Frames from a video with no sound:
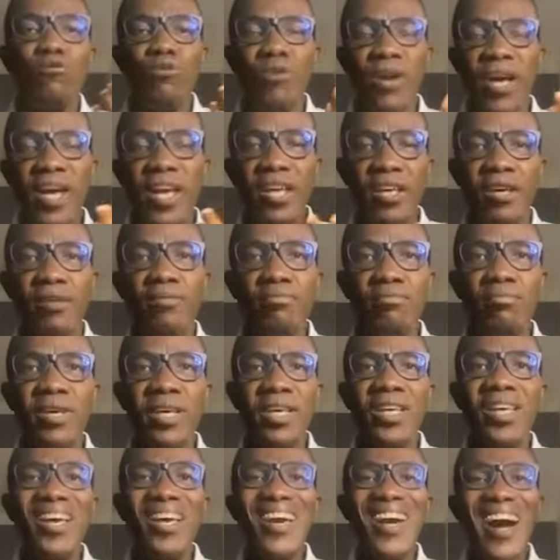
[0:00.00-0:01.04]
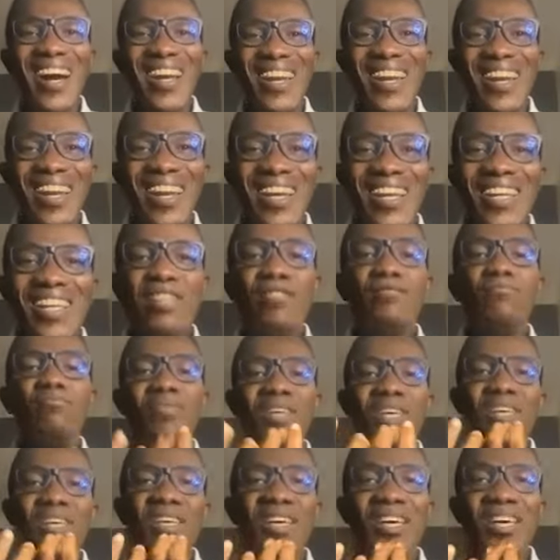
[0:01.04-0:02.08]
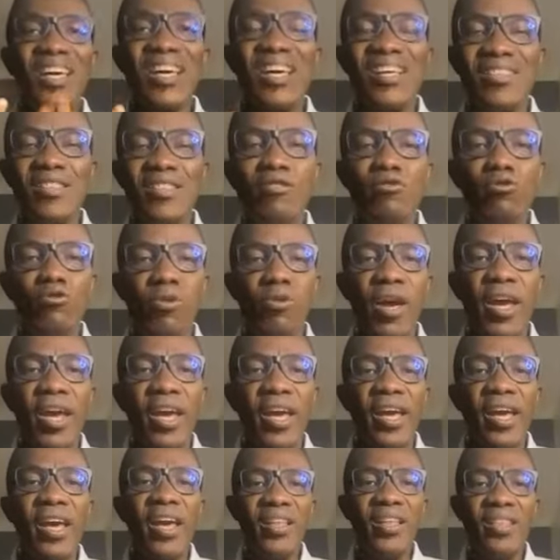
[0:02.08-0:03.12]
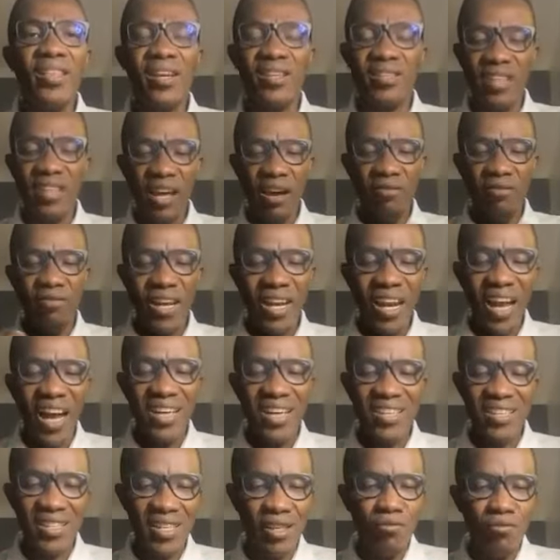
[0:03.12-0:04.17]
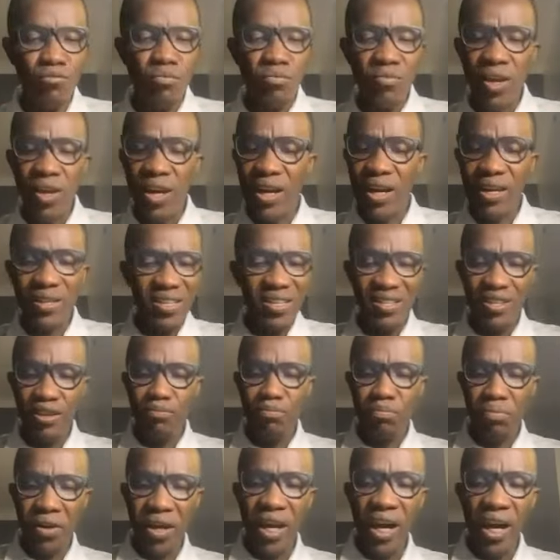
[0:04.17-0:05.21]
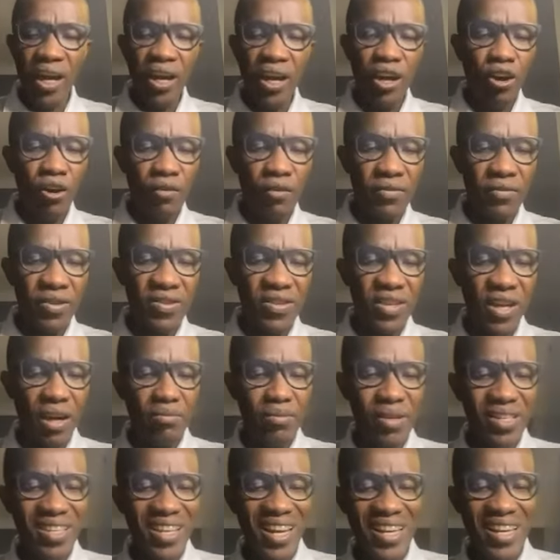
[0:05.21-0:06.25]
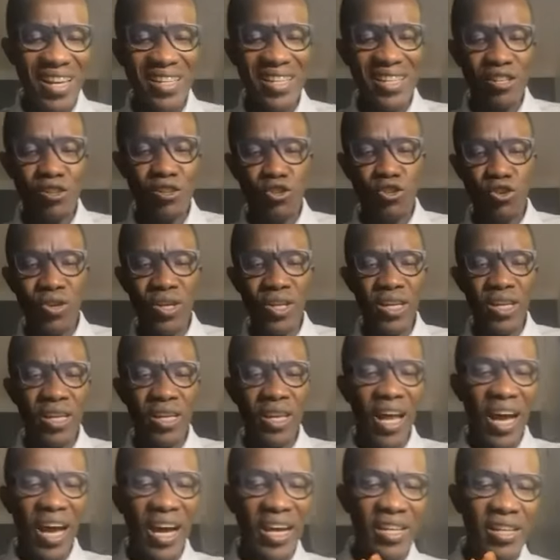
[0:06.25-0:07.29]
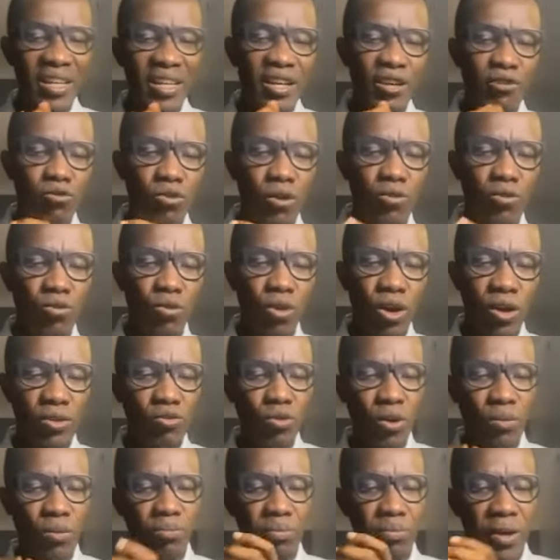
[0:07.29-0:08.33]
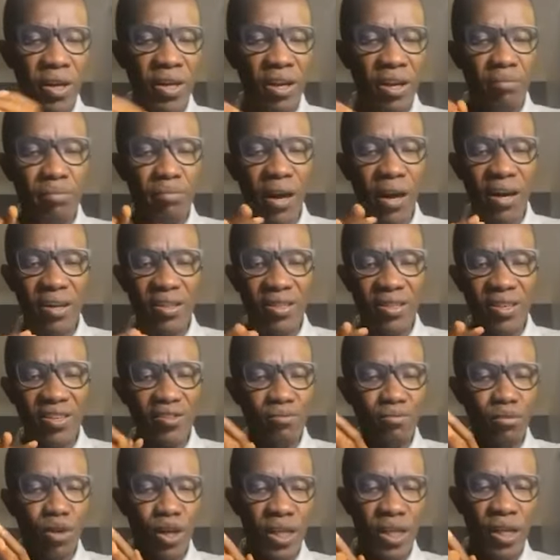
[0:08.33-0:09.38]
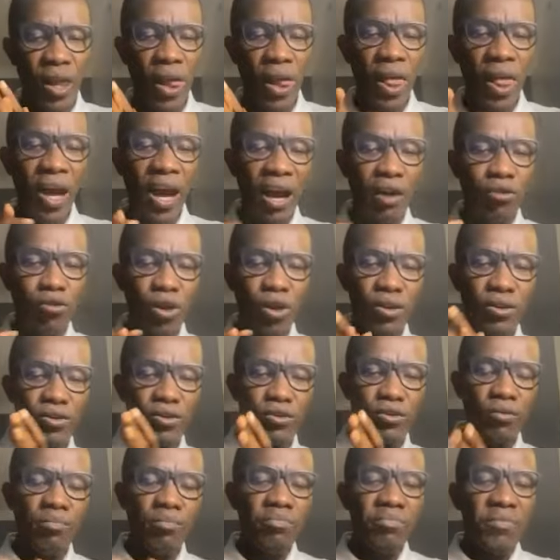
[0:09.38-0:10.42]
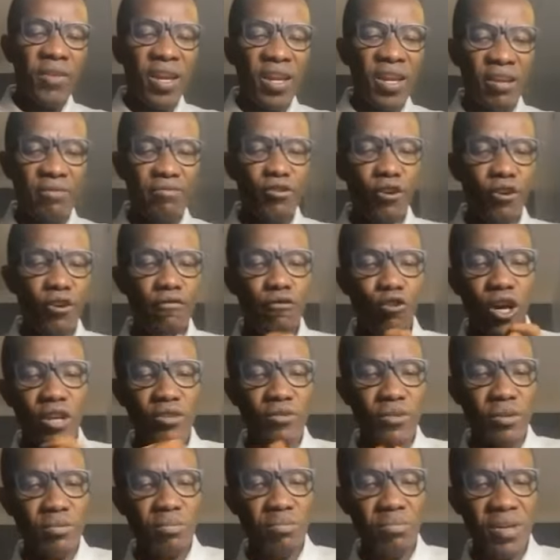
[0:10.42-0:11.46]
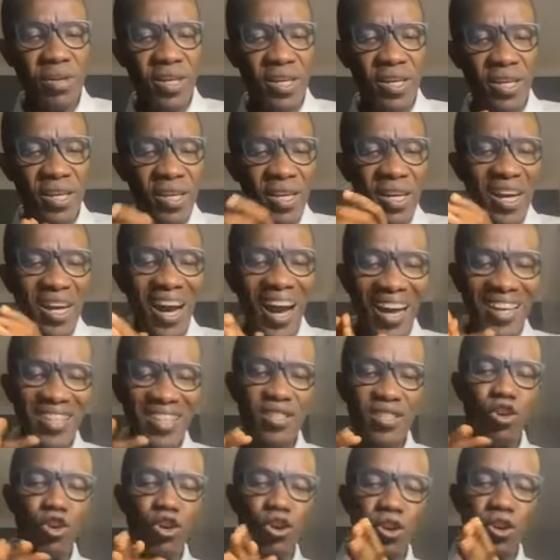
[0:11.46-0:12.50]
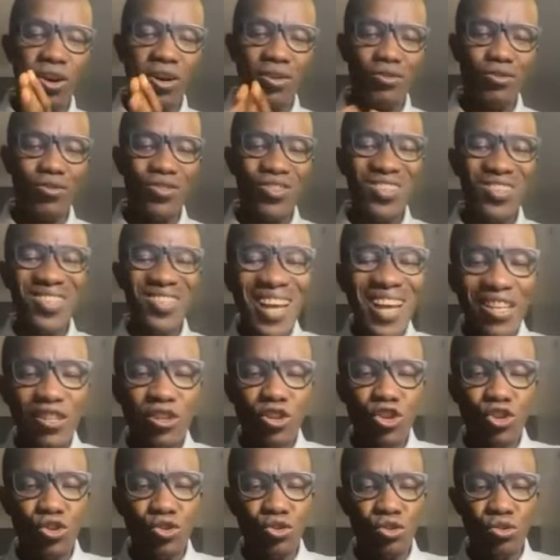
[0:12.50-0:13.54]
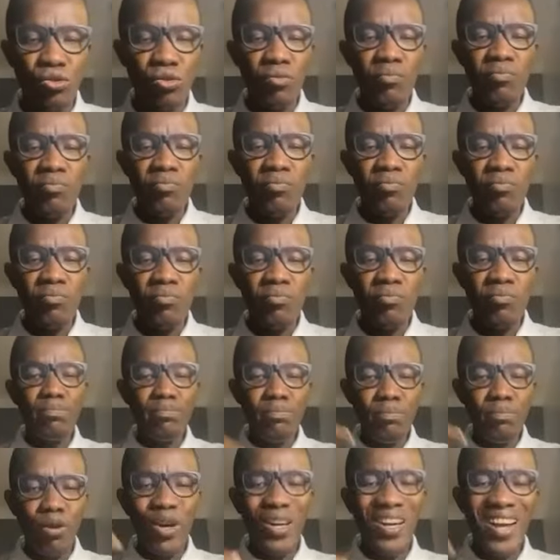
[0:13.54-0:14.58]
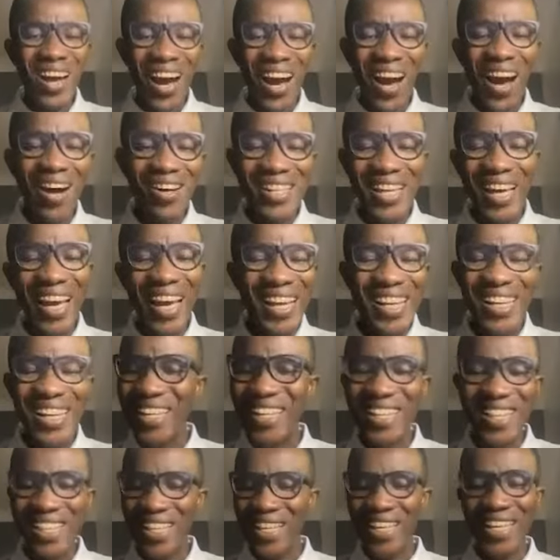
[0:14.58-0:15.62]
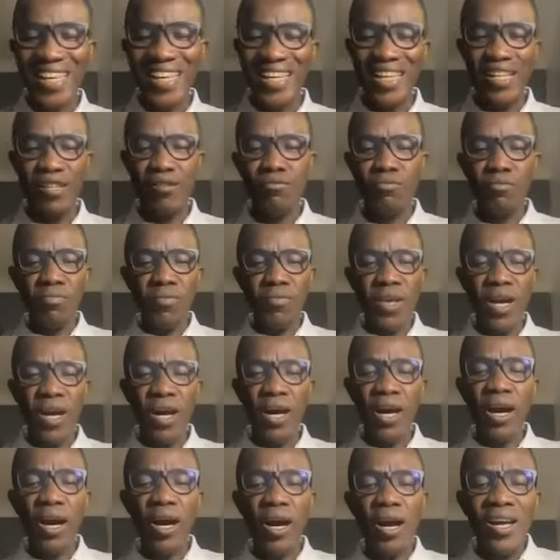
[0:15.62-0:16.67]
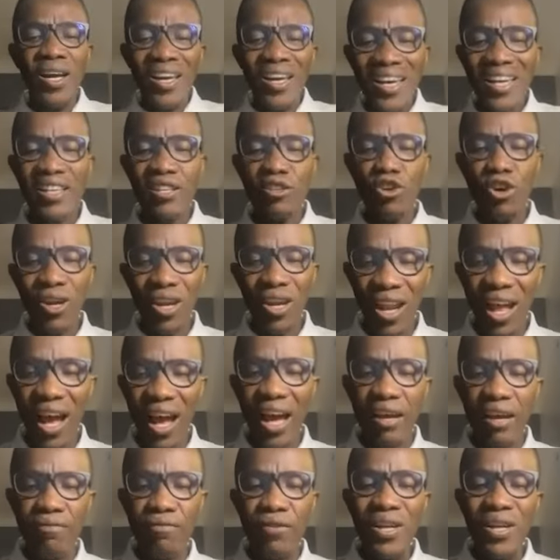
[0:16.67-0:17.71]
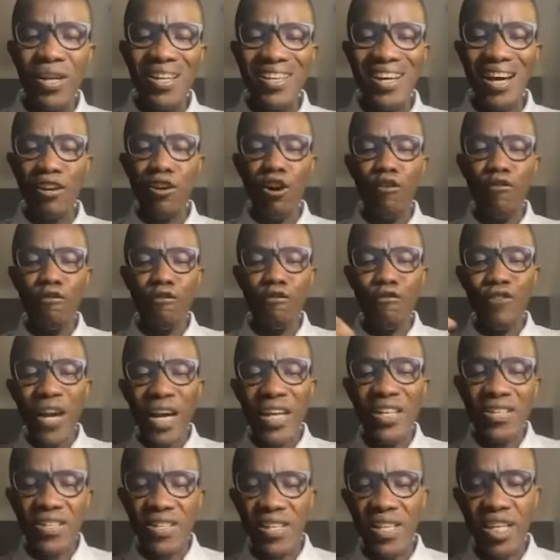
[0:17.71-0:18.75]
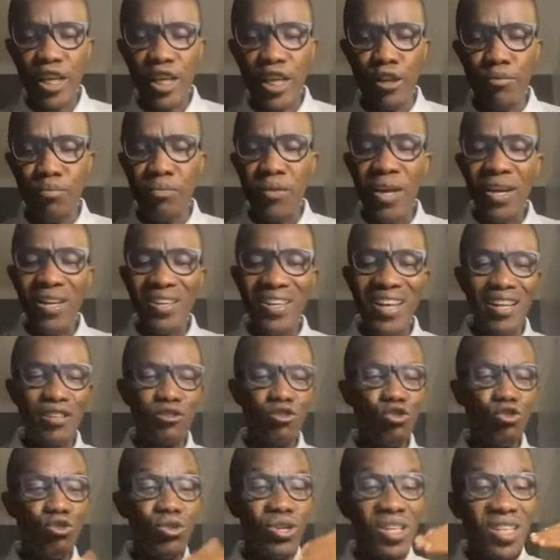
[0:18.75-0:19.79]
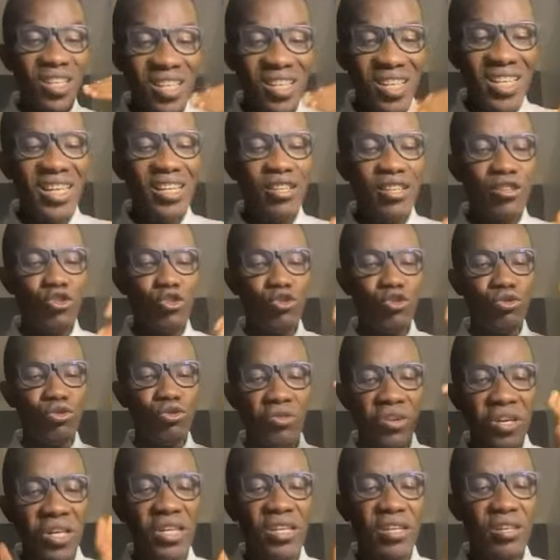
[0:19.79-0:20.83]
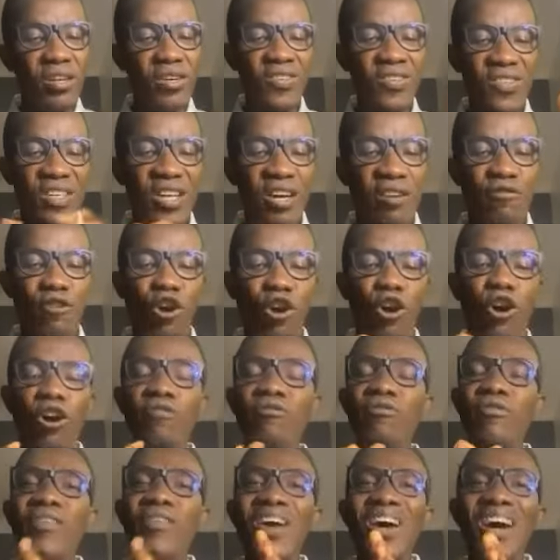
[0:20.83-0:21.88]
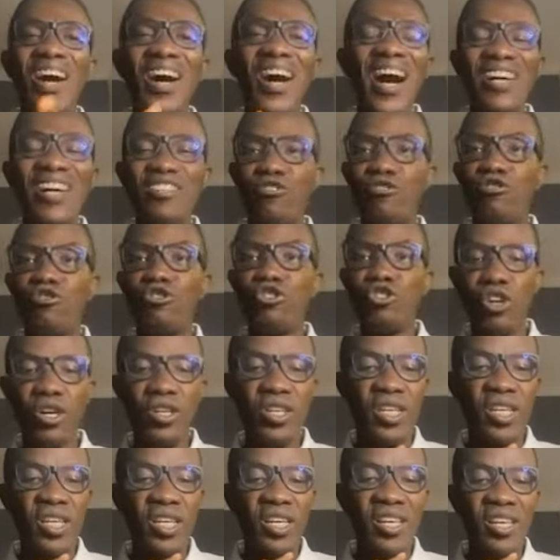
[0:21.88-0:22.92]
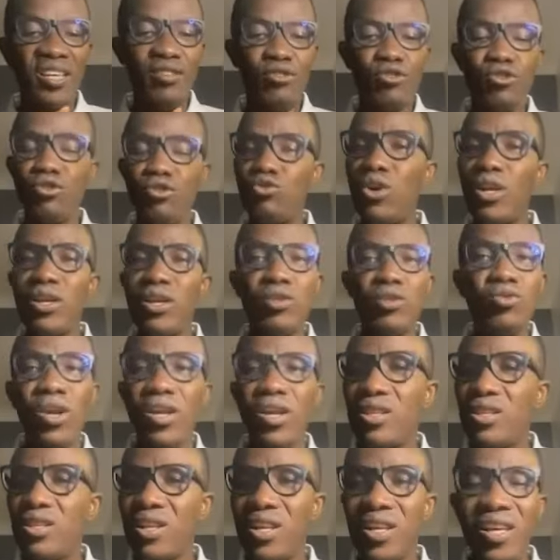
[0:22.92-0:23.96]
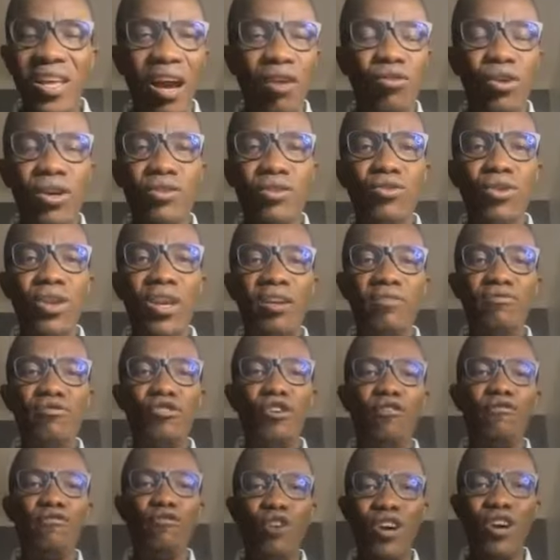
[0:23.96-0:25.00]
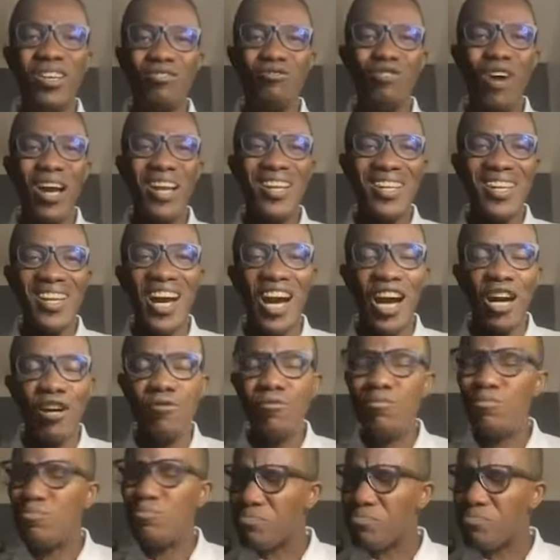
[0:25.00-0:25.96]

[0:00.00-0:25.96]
way in me and lead me in the way that is everlasting. Uh, this is the prayer of the psalmist, and it's so in line with what we're praying about this morning. I want you to lift your voice with me. Ask the Lord to search you and point out anything uh, in your life that offends Him, that you need to rid yourself of uh, as you journey into 2023. I want you to lift your voice right now